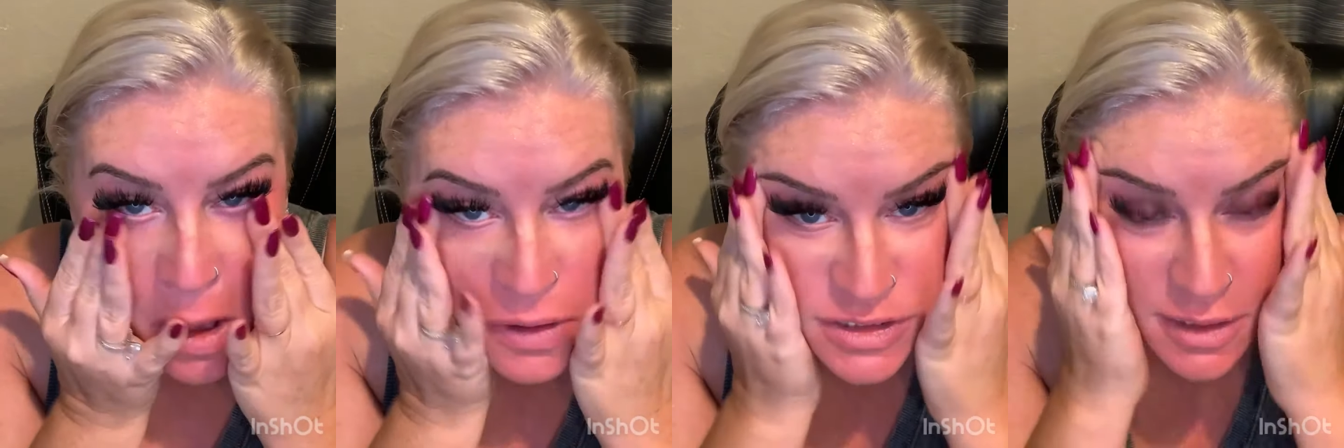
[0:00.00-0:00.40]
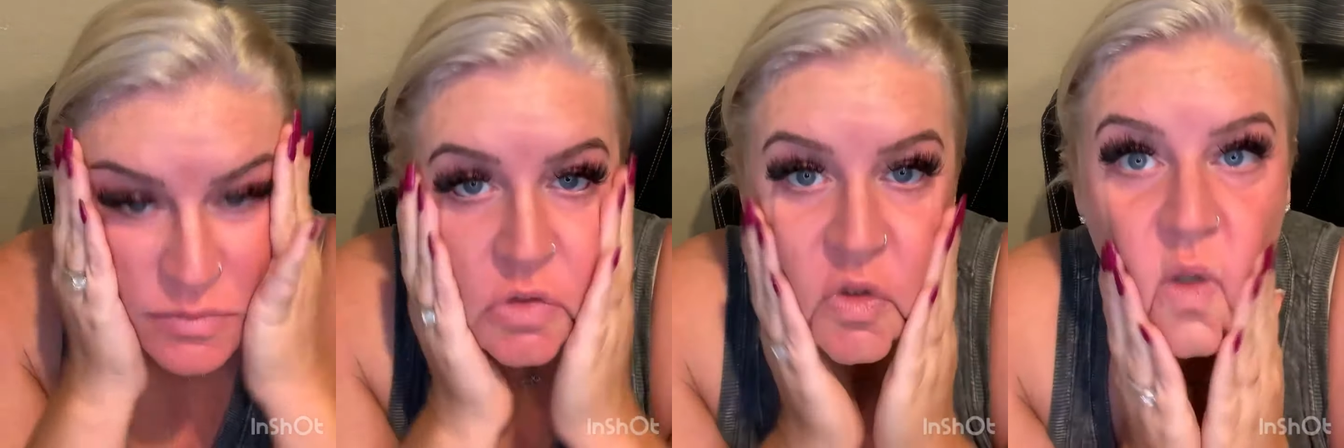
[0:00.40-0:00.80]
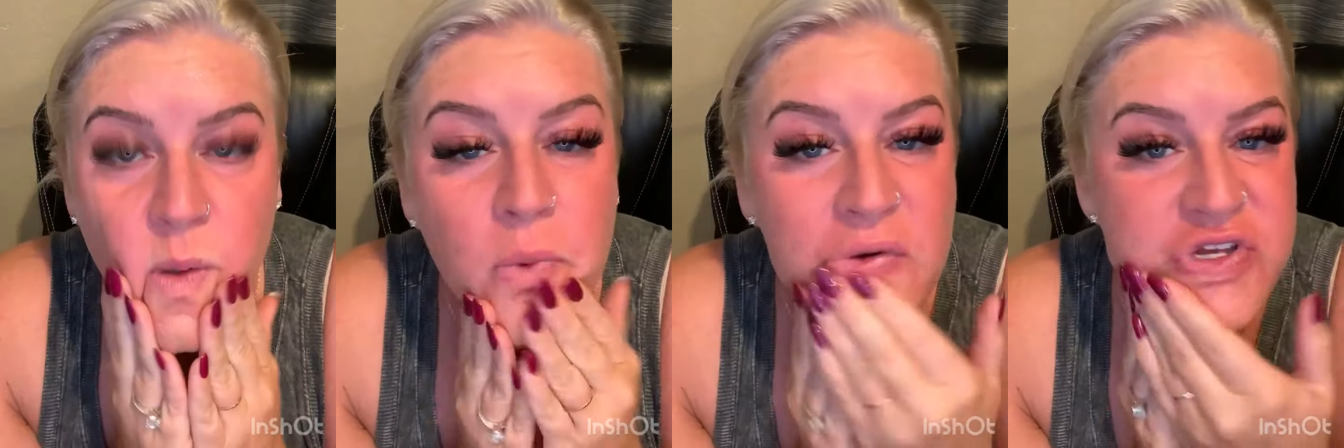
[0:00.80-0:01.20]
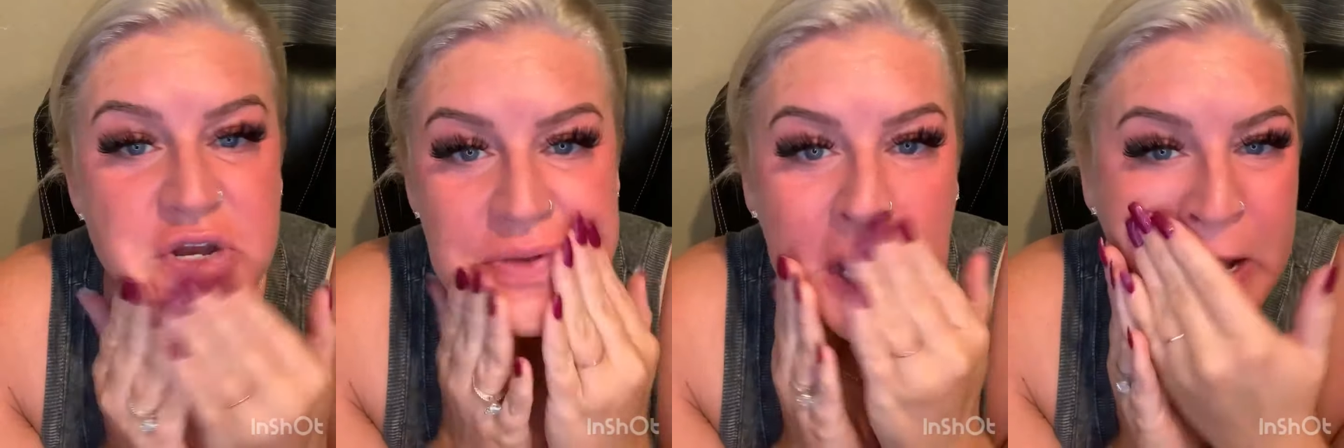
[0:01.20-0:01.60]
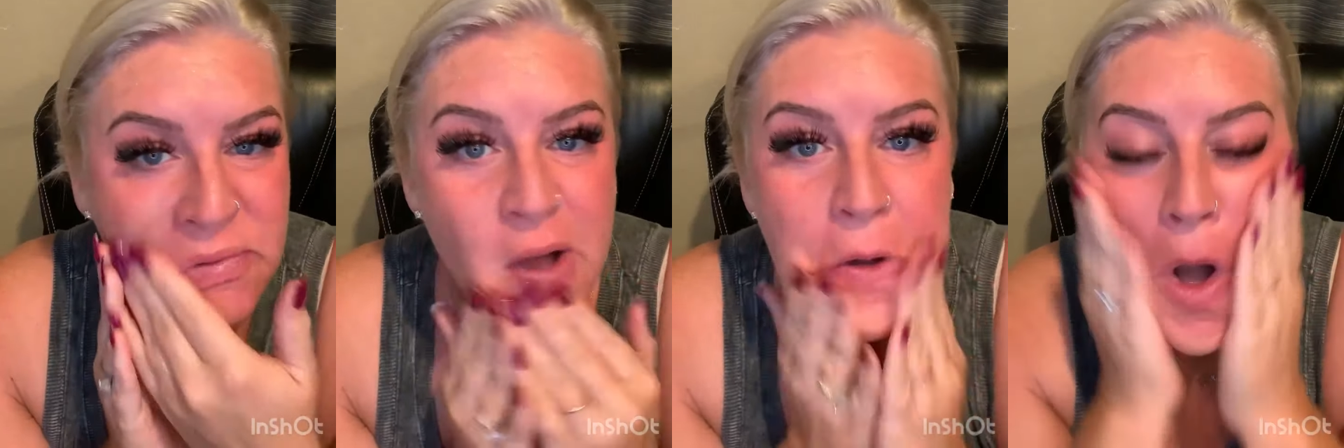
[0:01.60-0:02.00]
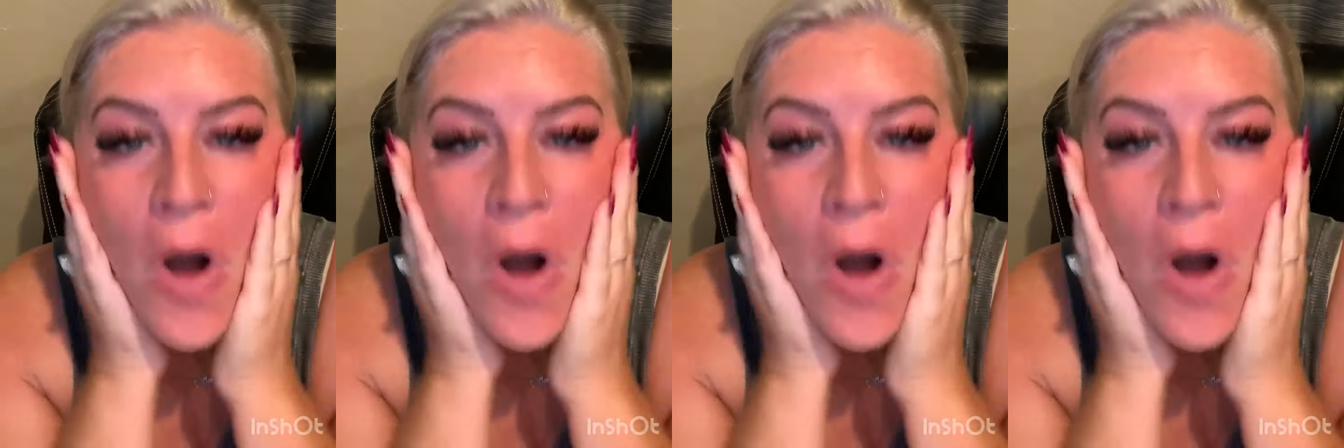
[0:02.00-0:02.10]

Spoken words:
It helps smooth out my pores and everything as well.